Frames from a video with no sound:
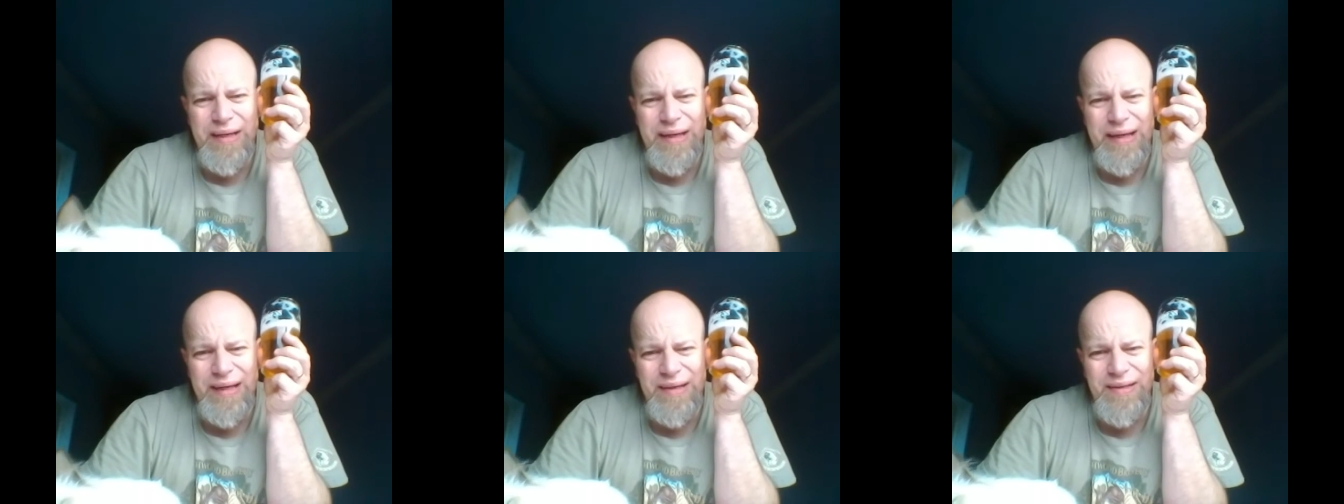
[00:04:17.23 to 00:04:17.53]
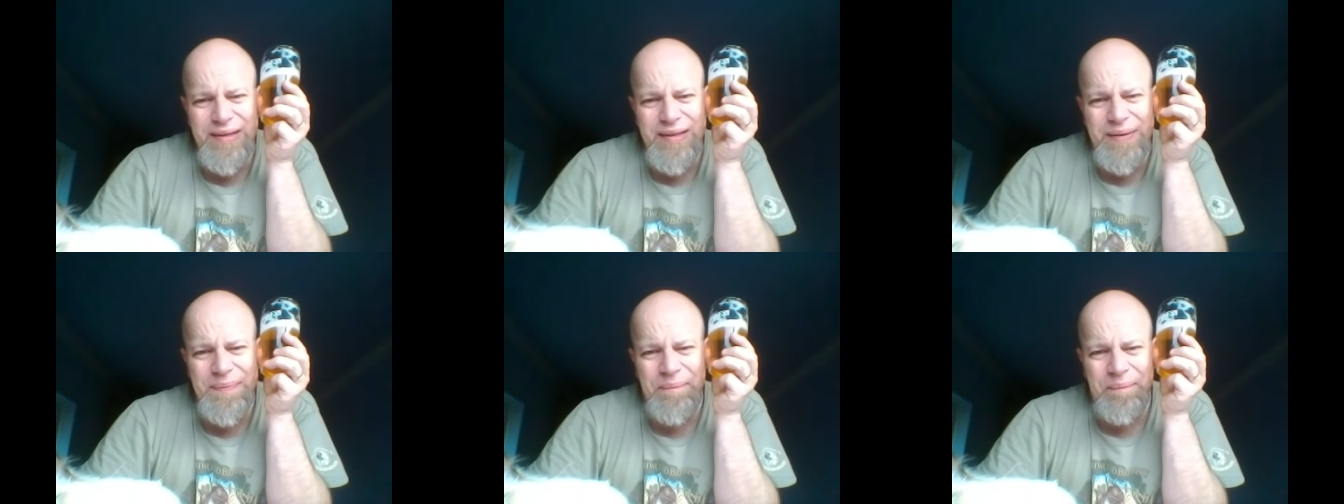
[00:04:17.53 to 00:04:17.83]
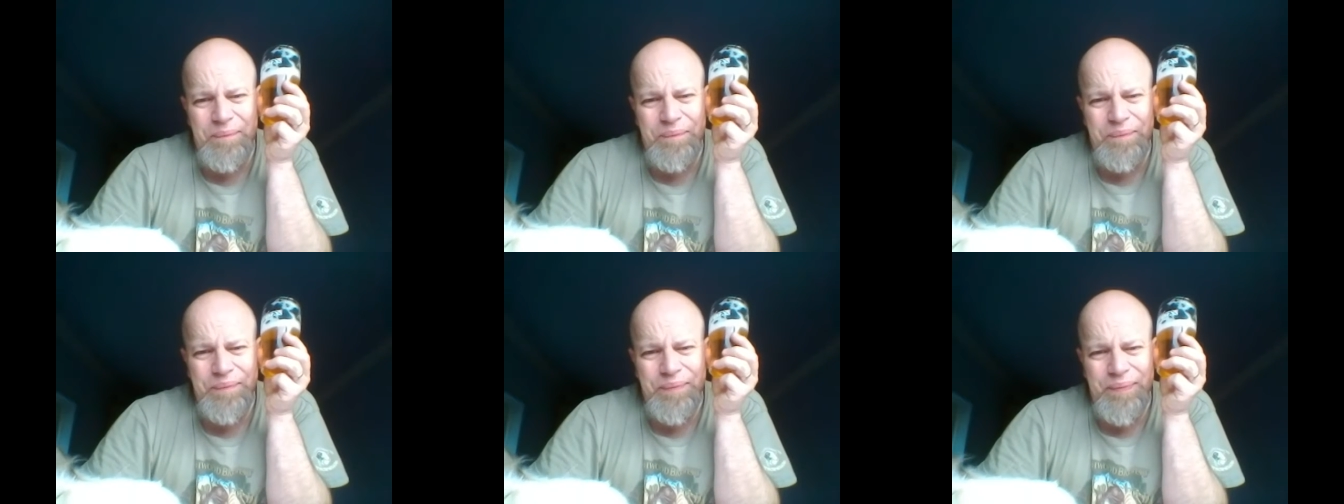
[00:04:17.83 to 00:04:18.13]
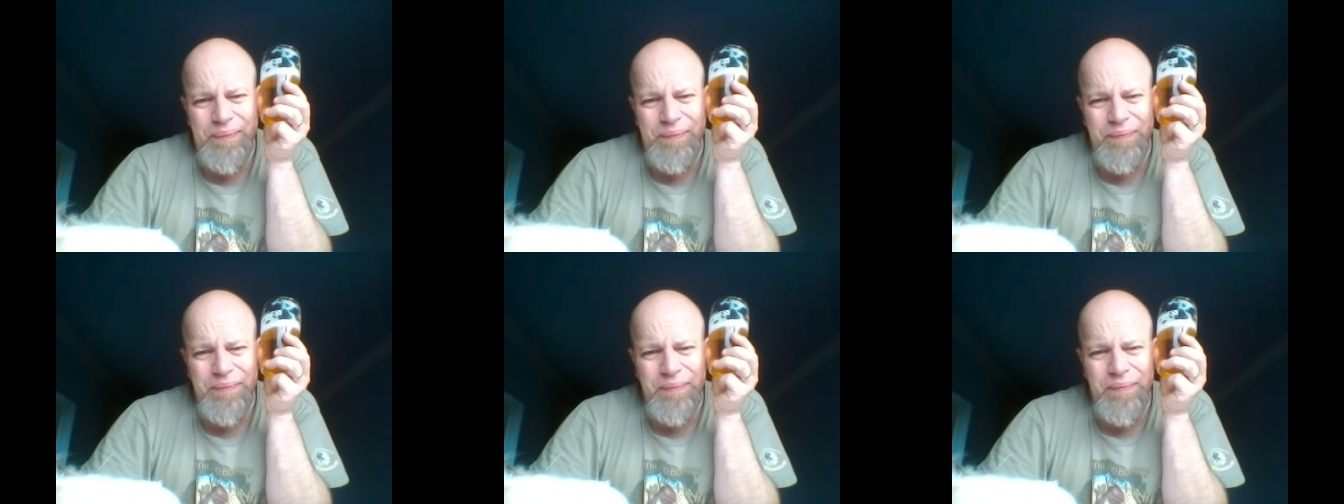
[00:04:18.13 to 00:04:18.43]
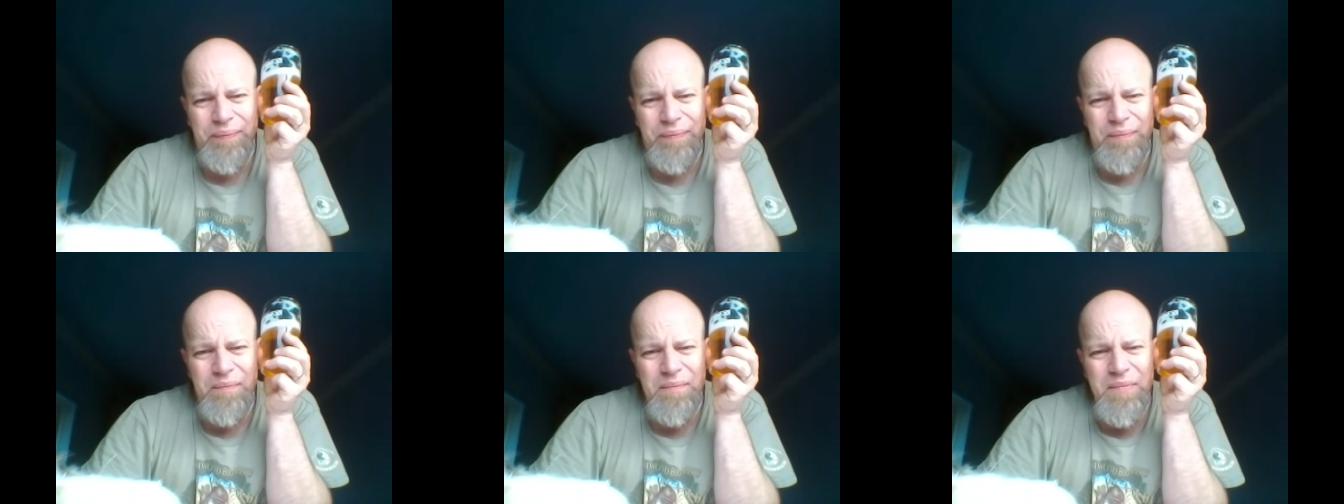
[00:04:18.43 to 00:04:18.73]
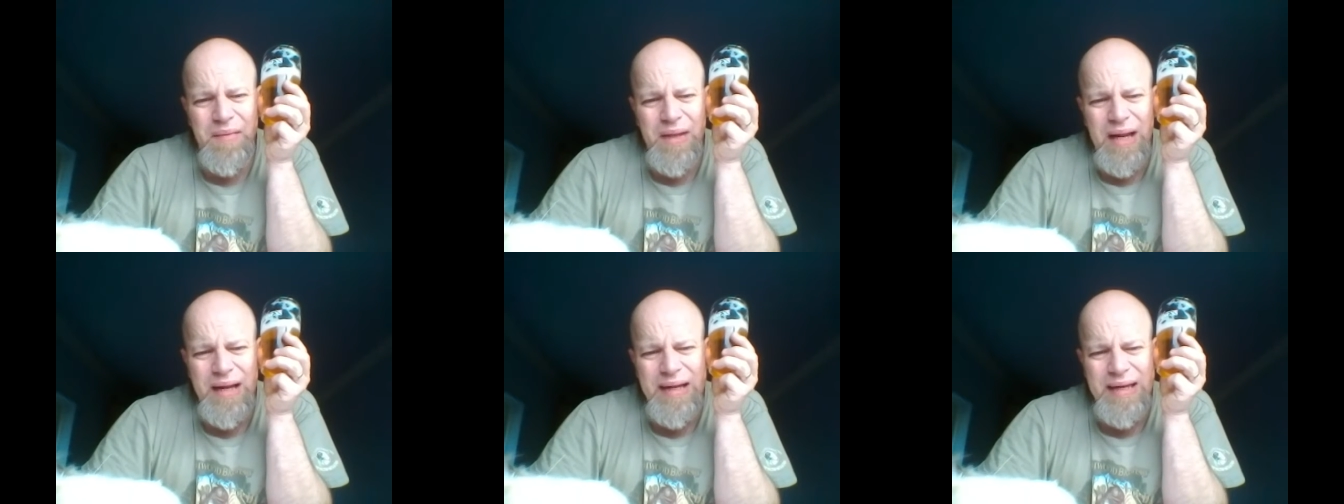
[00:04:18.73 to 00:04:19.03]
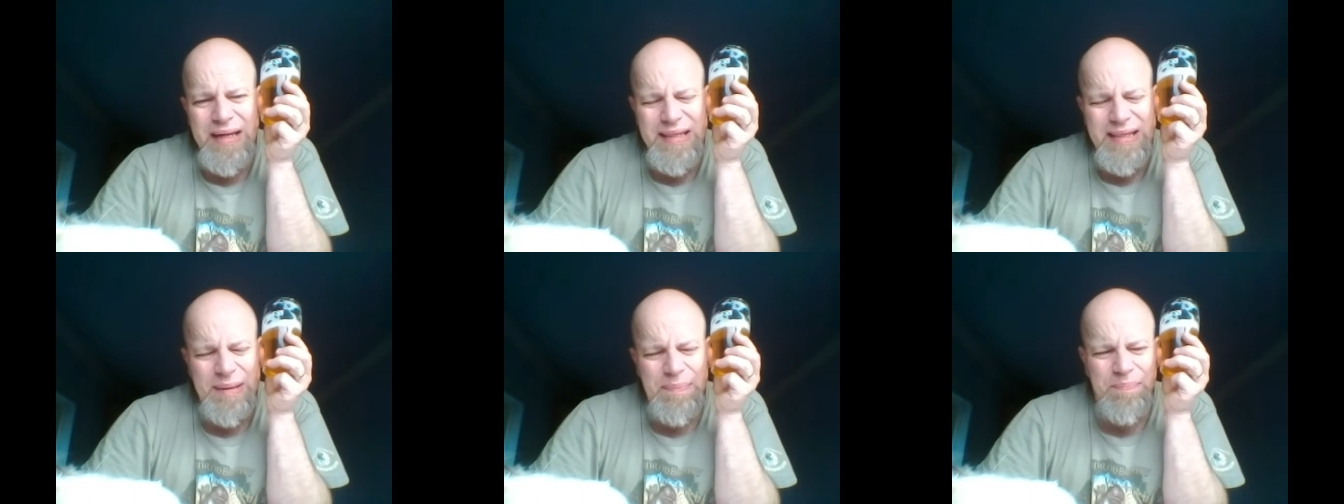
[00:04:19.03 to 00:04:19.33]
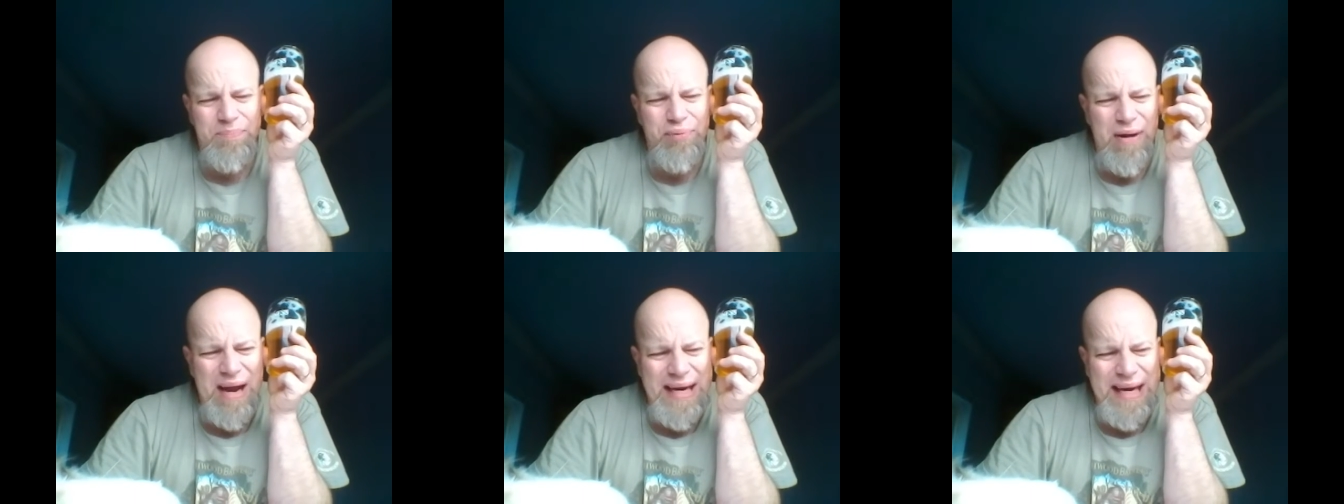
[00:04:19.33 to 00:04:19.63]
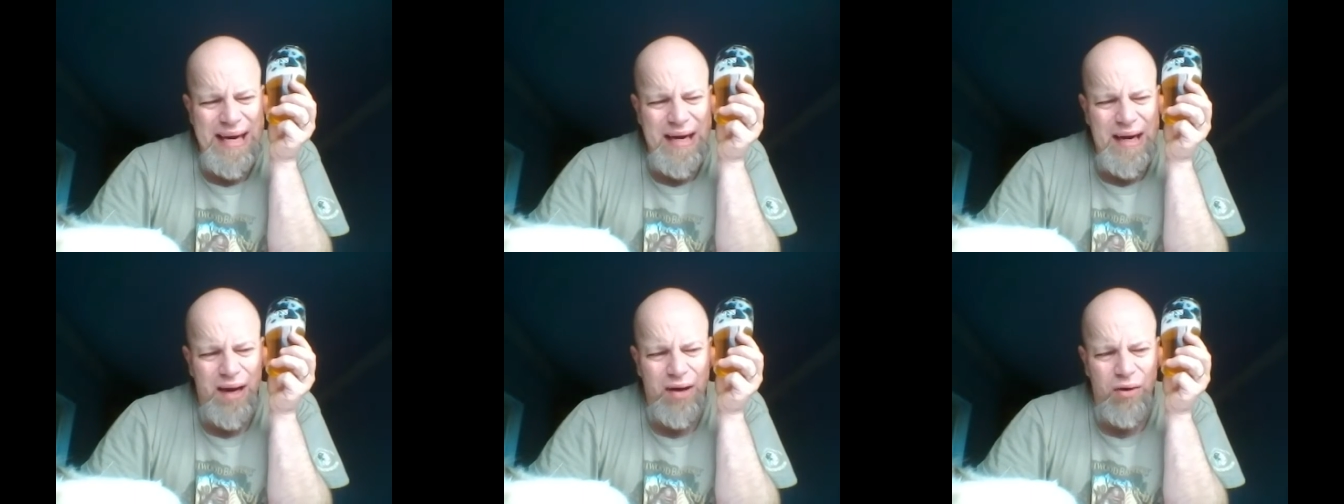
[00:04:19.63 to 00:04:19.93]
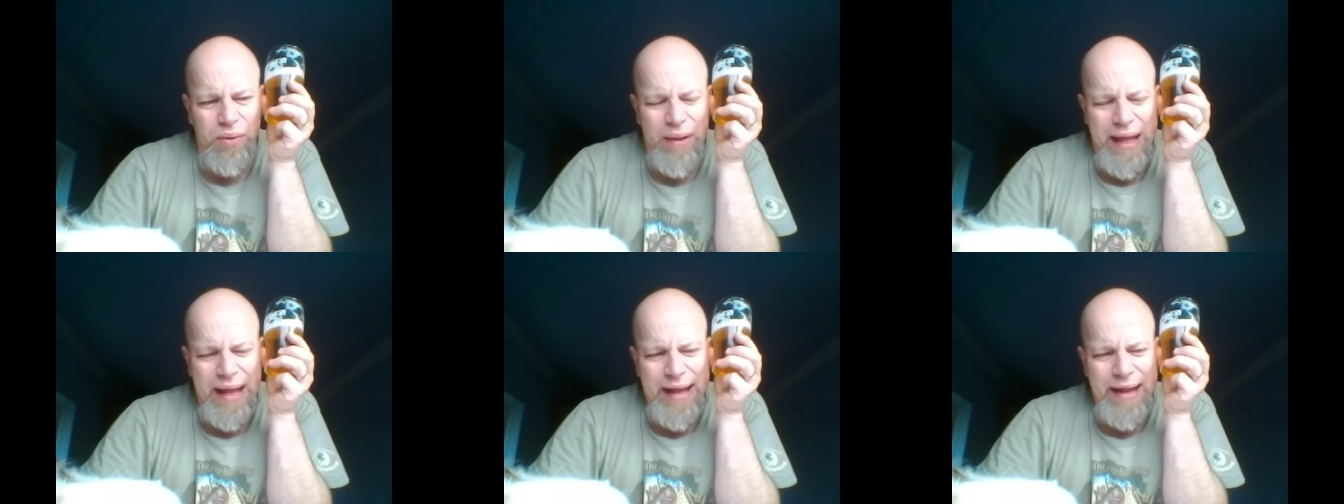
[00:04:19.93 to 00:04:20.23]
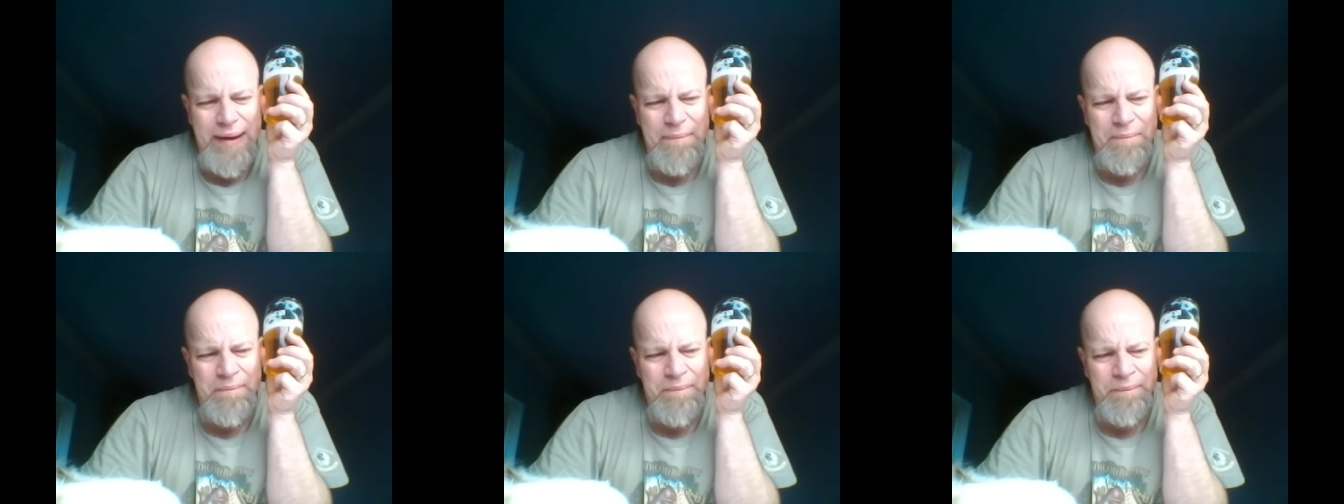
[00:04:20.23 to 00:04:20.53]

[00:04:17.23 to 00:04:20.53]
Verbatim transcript: this. Here's a bready note there.